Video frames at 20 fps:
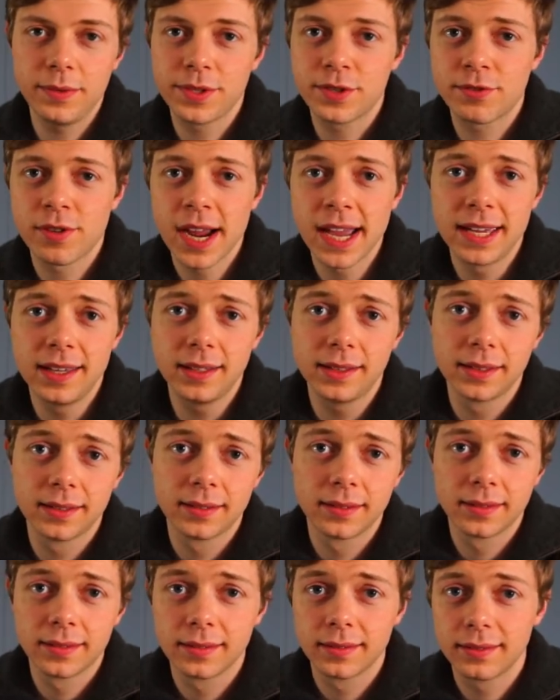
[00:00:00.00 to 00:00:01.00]
great.
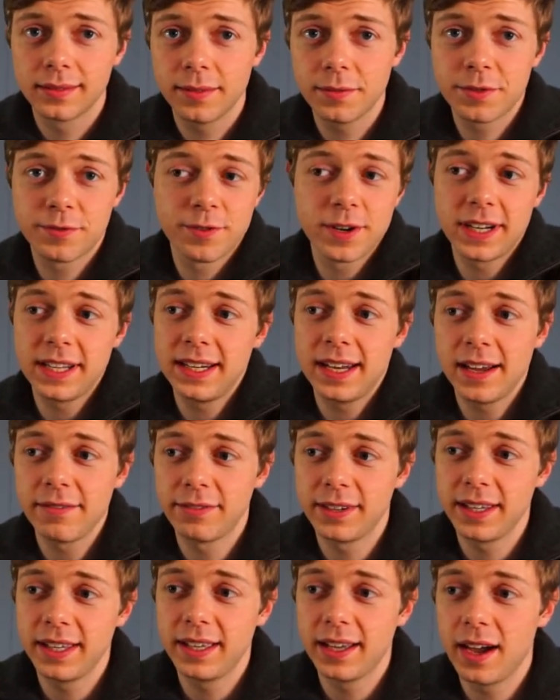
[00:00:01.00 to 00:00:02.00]
It was really
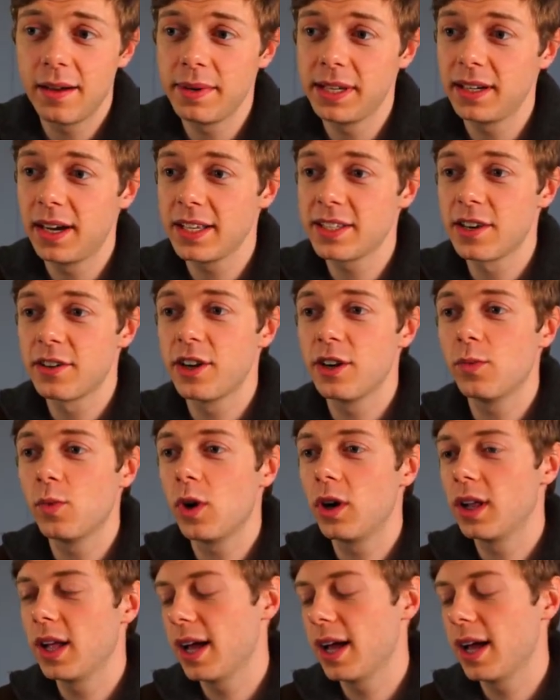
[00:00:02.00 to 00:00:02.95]
lovely. I mean, I don't know